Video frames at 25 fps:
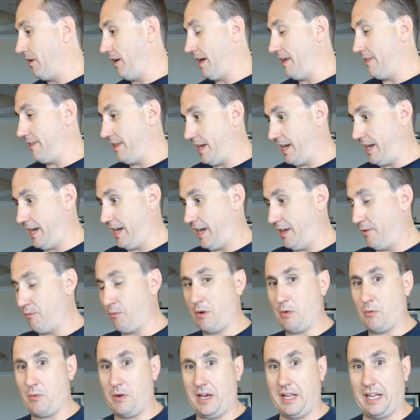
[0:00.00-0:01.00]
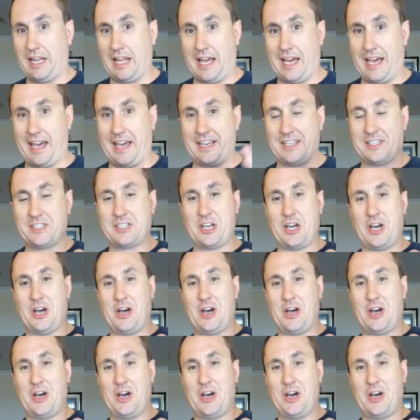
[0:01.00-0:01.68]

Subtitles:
and then we realized,